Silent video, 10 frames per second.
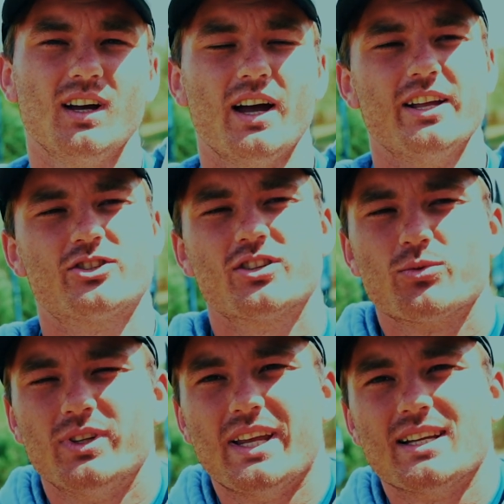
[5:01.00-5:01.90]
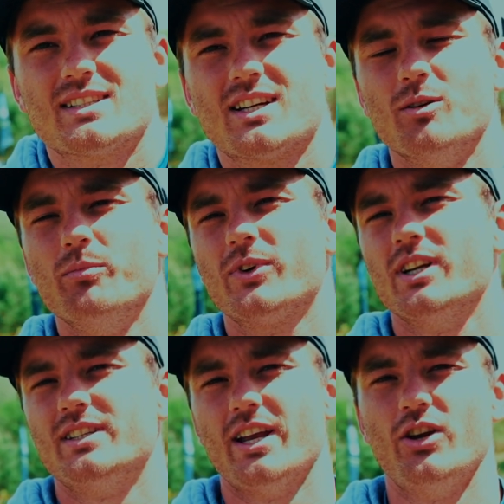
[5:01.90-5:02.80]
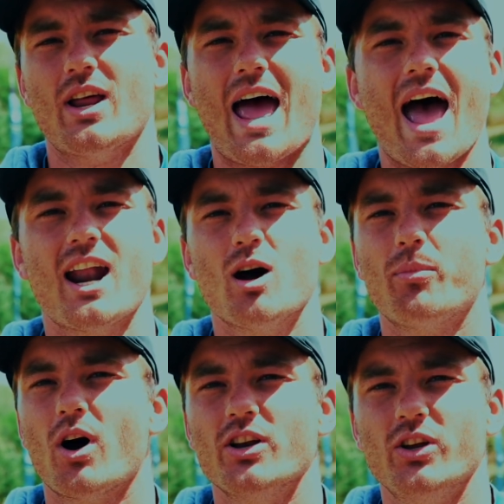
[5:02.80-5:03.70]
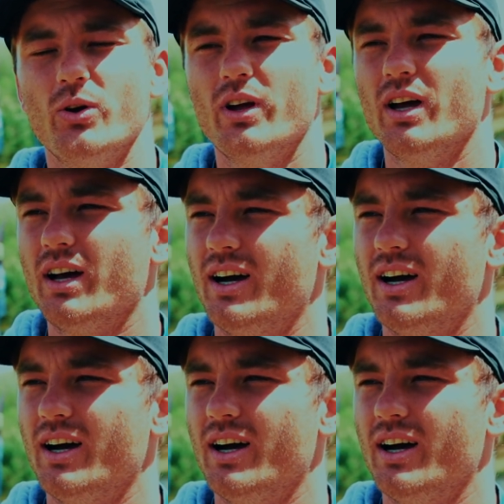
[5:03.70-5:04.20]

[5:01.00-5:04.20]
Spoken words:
It's just when things continue to add up on you,